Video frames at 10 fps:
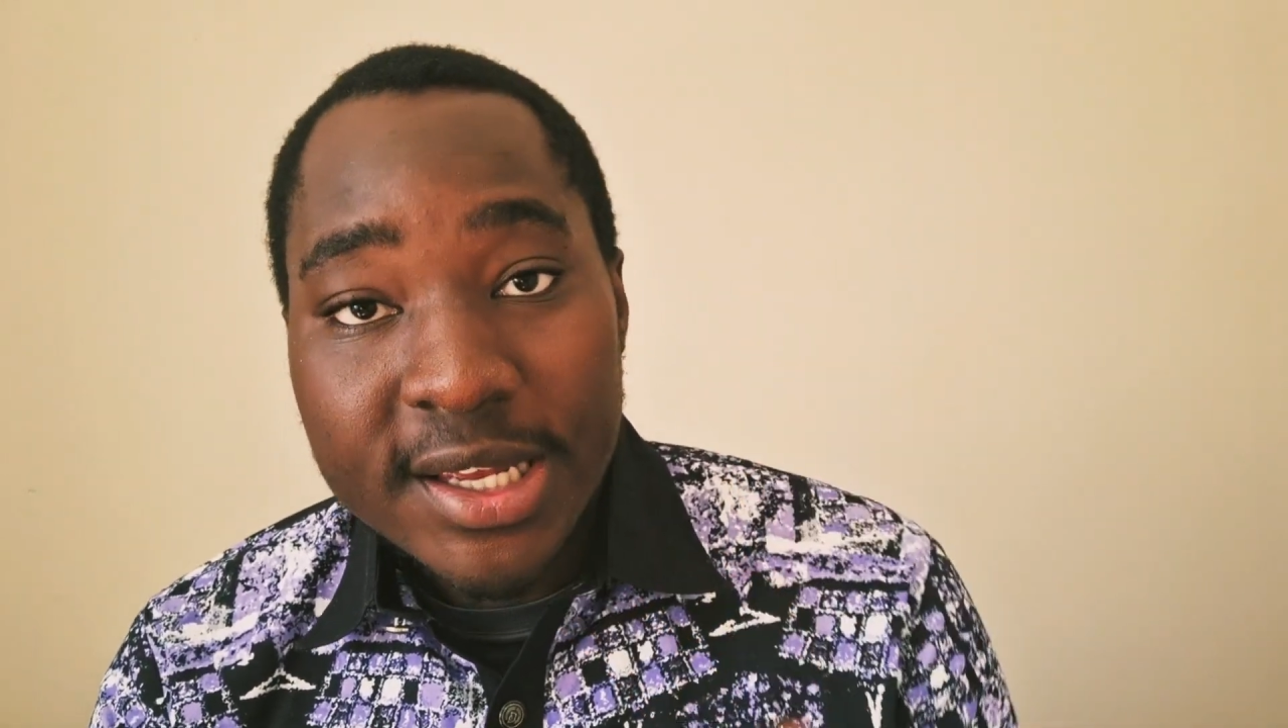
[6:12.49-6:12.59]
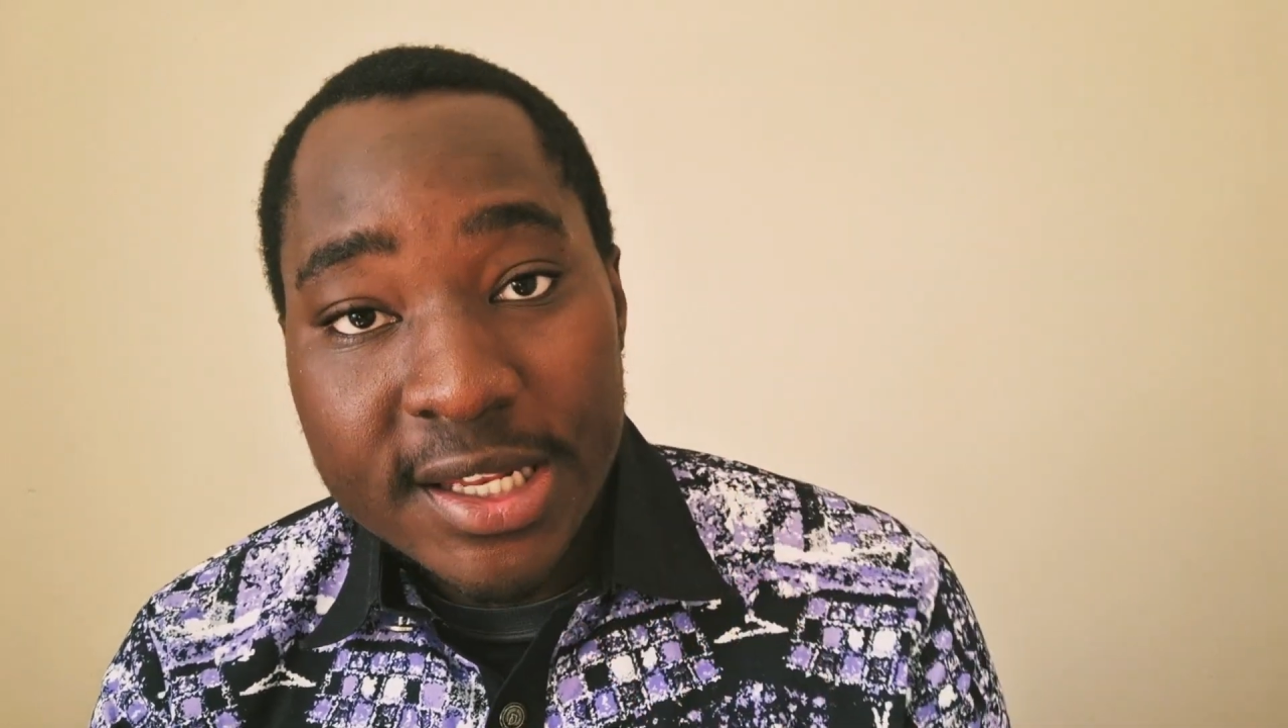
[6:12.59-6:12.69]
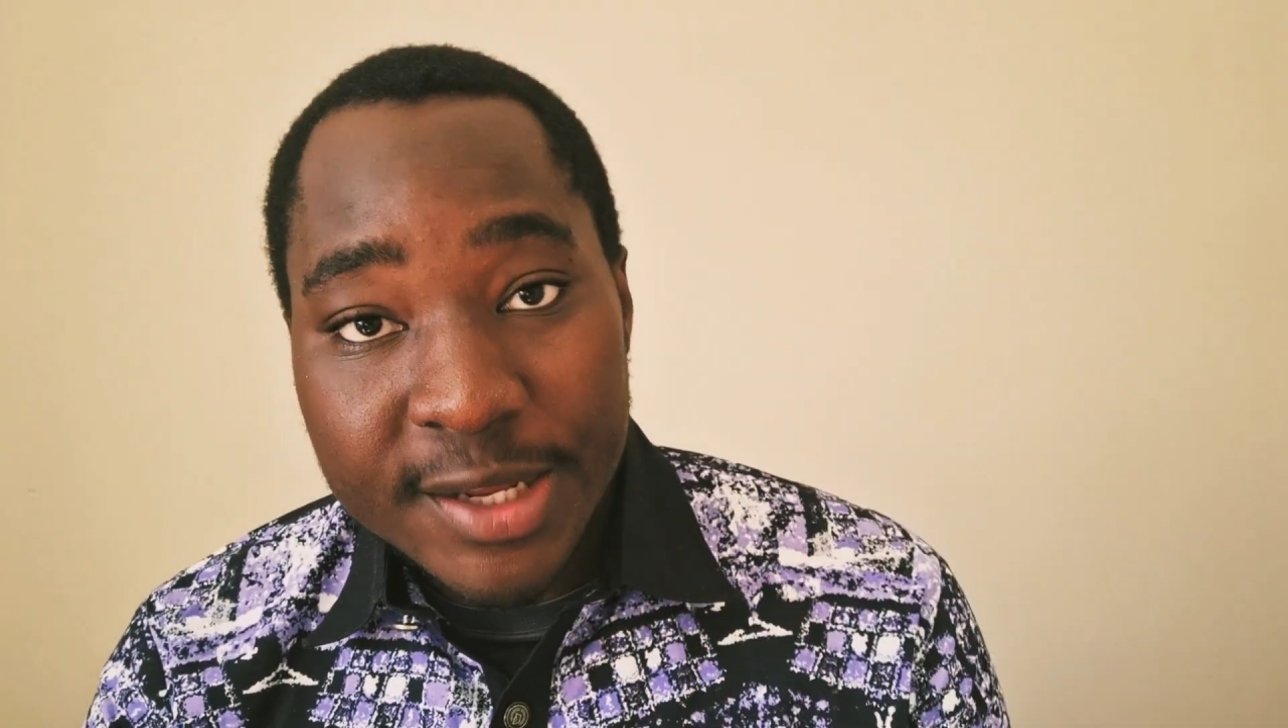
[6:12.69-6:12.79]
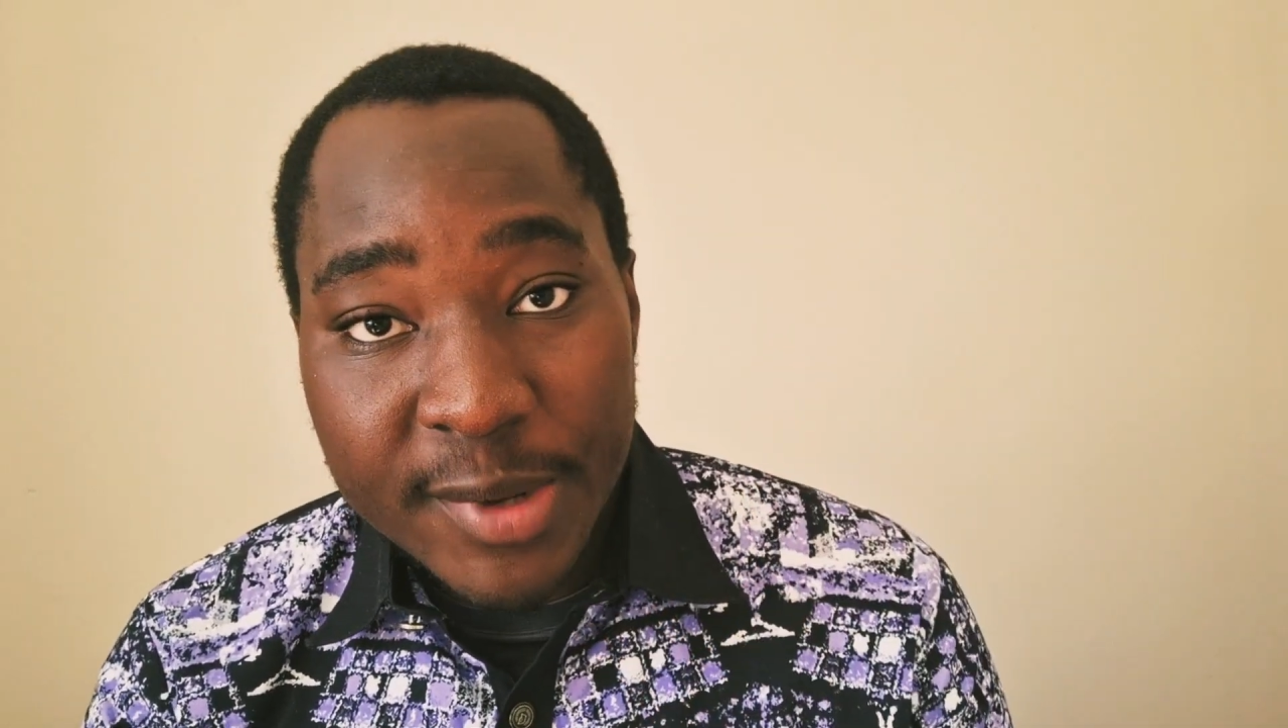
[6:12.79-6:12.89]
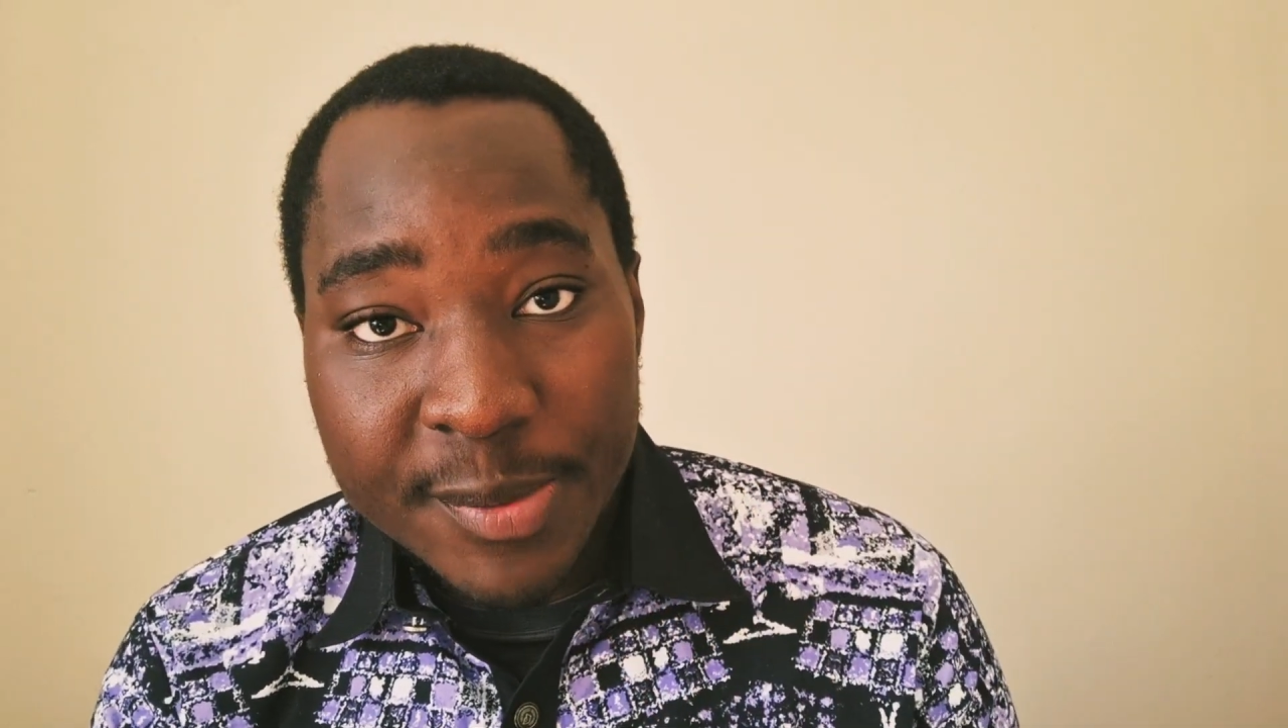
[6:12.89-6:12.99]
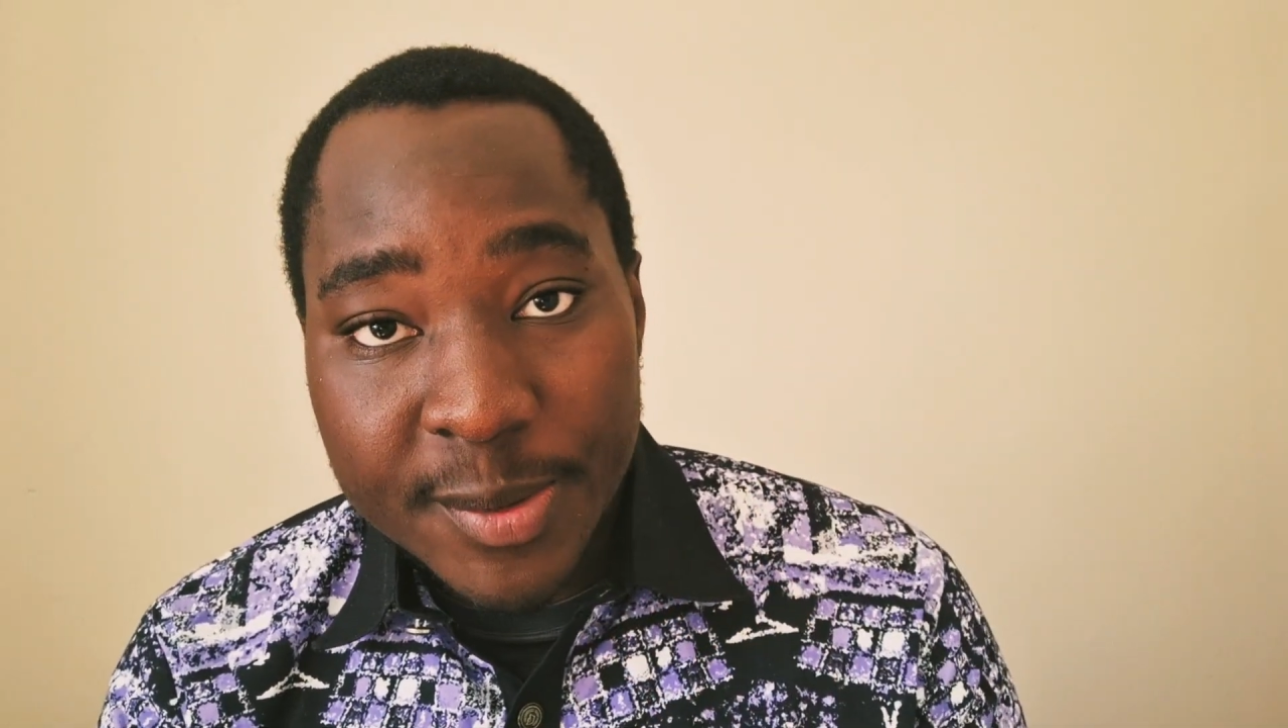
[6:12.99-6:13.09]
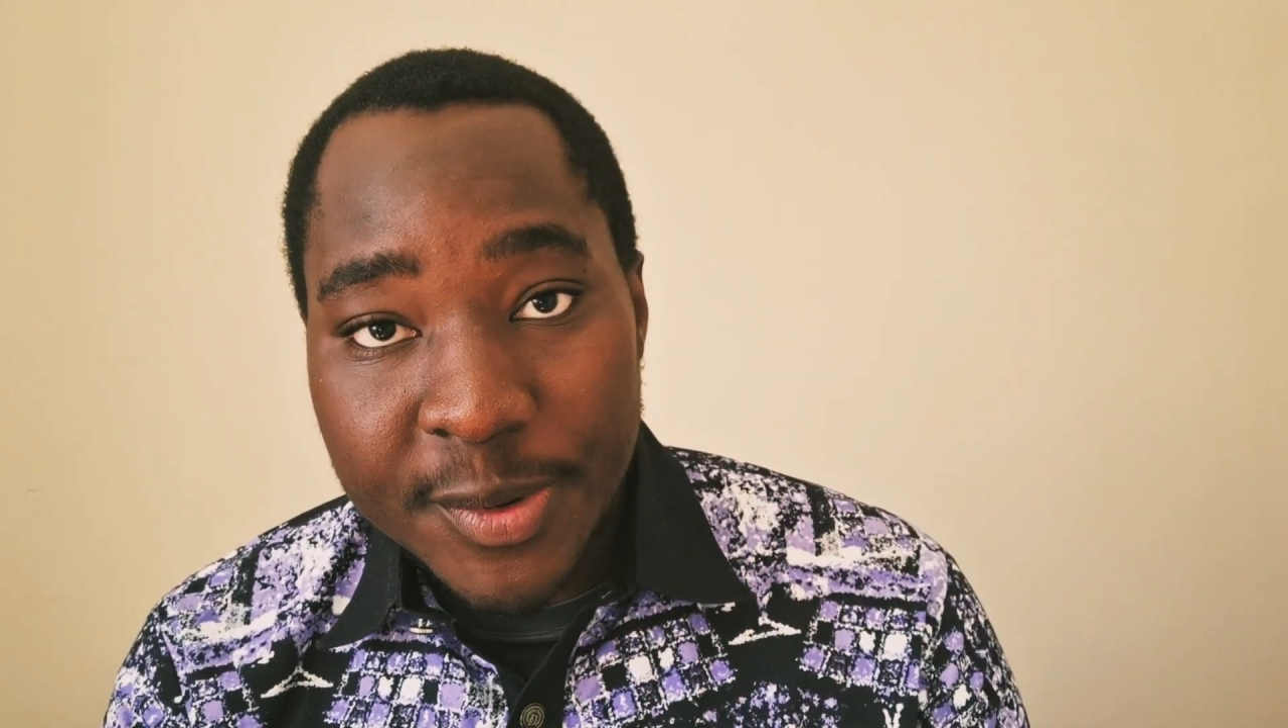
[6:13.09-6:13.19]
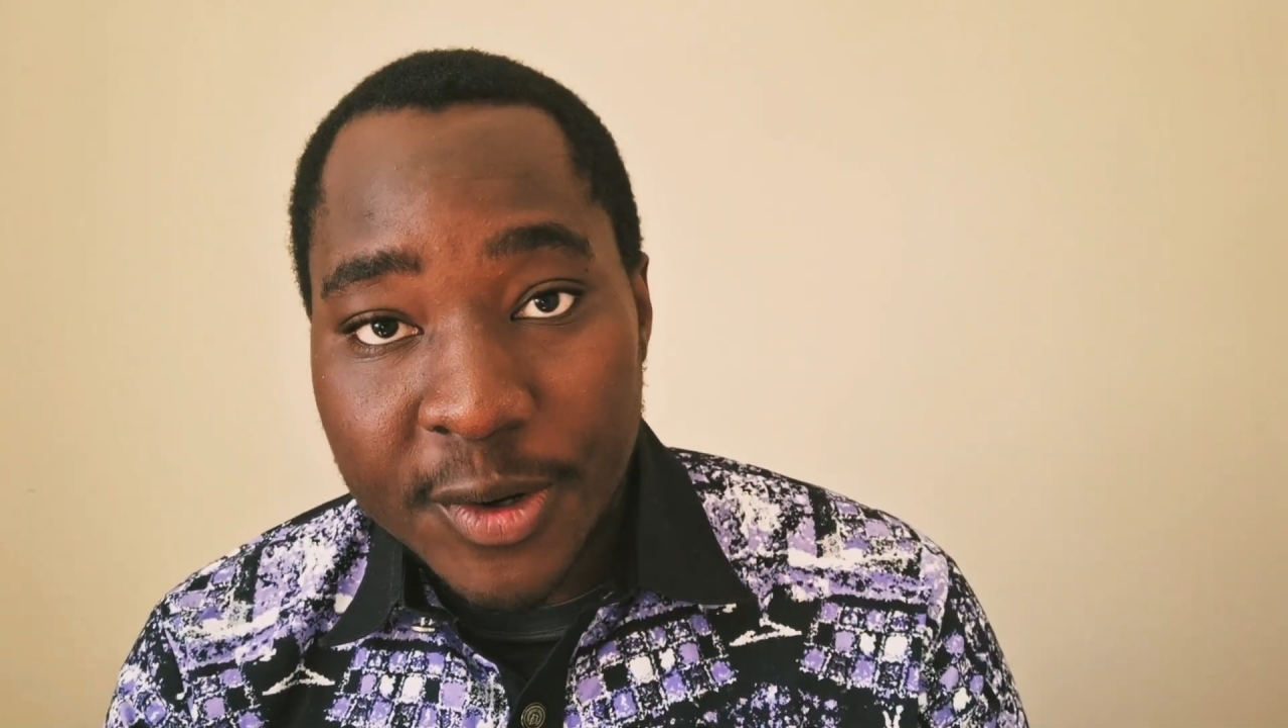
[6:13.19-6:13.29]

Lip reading: Let my people